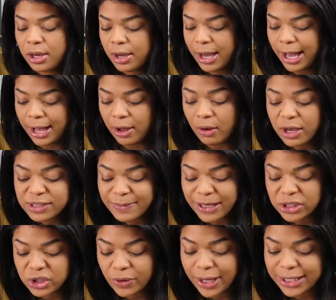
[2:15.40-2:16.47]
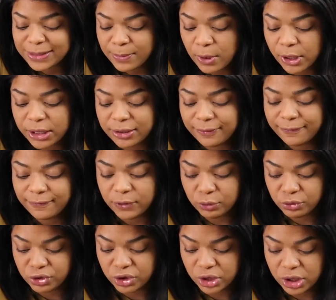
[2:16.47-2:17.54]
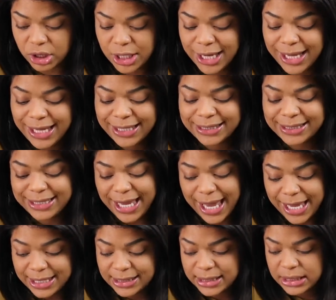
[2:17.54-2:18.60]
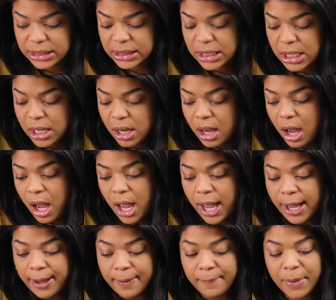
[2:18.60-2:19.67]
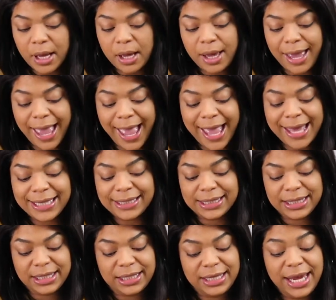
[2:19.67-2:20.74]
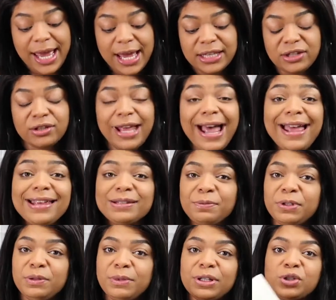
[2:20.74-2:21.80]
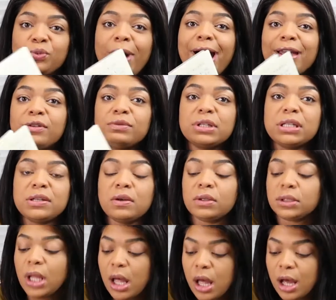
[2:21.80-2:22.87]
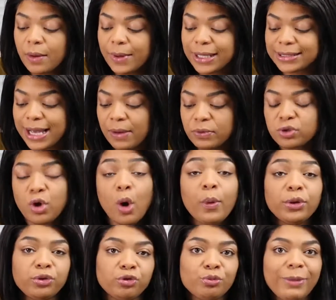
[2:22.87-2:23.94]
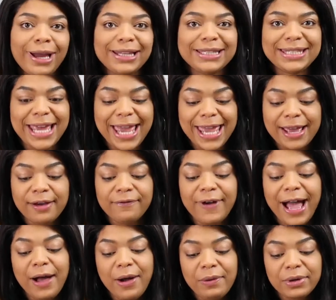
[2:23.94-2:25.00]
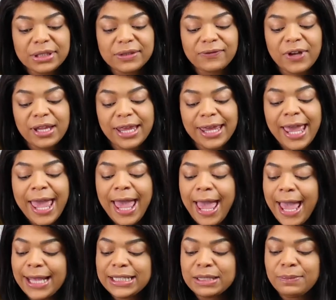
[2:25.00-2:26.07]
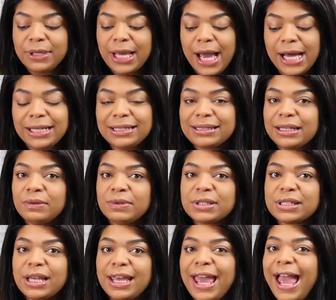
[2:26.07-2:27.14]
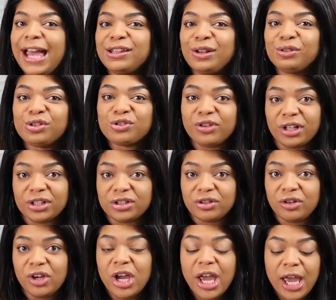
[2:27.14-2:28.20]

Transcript: I always make sure I spoke in the future tense. And yeah, so that is pretty much why it was so long, because I was going through my day of how I was feeling. And to be honest, it had no structure.